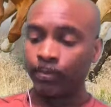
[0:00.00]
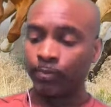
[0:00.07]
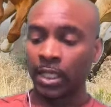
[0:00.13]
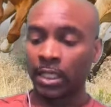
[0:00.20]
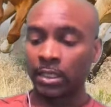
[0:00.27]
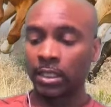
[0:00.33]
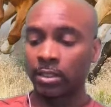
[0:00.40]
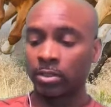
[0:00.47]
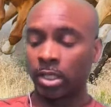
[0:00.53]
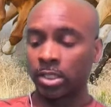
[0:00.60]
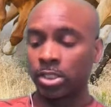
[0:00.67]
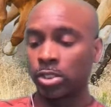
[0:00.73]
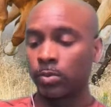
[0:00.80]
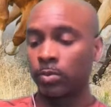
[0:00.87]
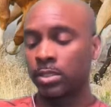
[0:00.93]
that they
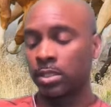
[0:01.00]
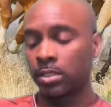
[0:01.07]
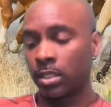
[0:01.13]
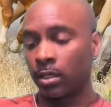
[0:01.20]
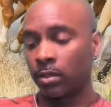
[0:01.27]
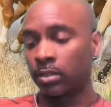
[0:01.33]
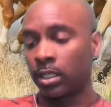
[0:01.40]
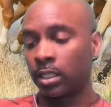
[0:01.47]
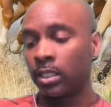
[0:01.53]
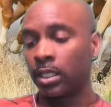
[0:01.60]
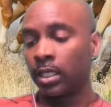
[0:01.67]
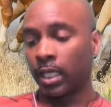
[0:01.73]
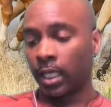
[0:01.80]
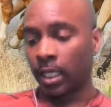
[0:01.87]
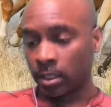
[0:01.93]
thought you was a donut
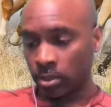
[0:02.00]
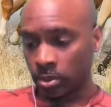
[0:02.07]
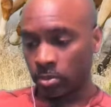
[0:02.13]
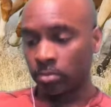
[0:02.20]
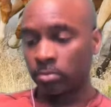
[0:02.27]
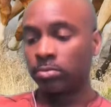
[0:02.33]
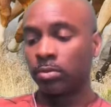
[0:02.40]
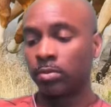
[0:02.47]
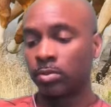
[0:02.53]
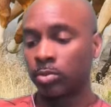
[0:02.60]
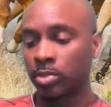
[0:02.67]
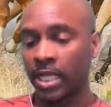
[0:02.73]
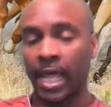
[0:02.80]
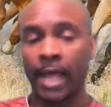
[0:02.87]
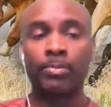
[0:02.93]
and you
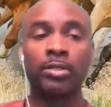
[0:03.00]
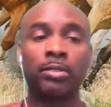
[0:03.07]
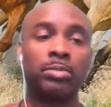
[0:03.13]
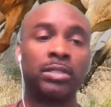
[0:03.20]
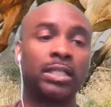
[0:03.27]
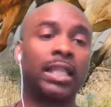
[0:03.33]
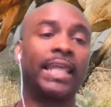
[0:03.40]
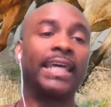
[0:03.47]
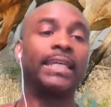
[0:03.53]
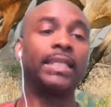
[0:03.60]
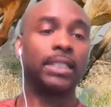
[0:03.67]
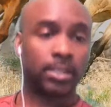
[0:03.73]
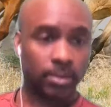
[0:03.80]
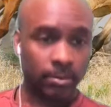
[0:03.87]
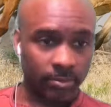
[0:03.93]
was happy to be
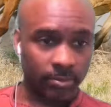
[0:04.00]
glazed.